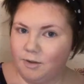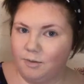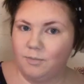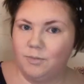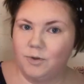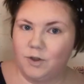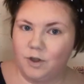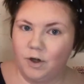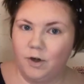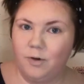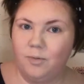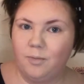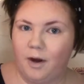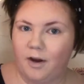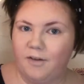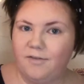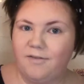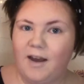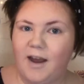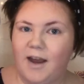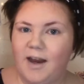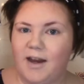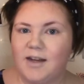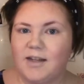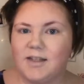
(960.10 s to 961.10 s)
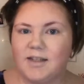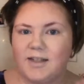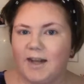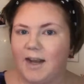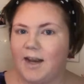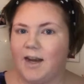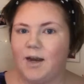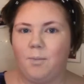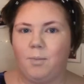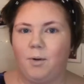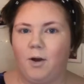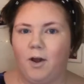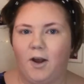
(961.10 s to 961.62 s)
them to my face,
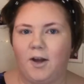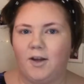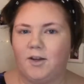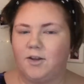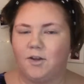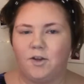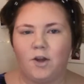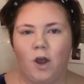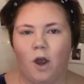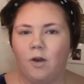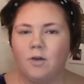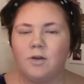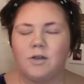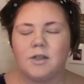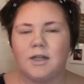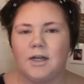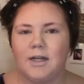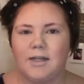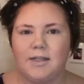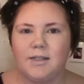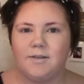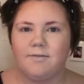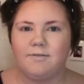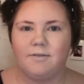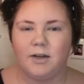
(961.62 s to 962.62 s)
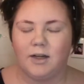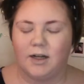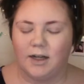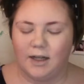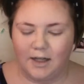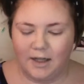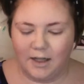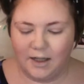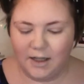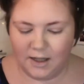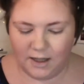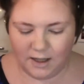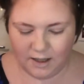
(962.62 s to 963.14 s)
they applied totally
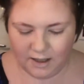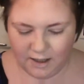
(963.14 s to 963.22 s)
differently.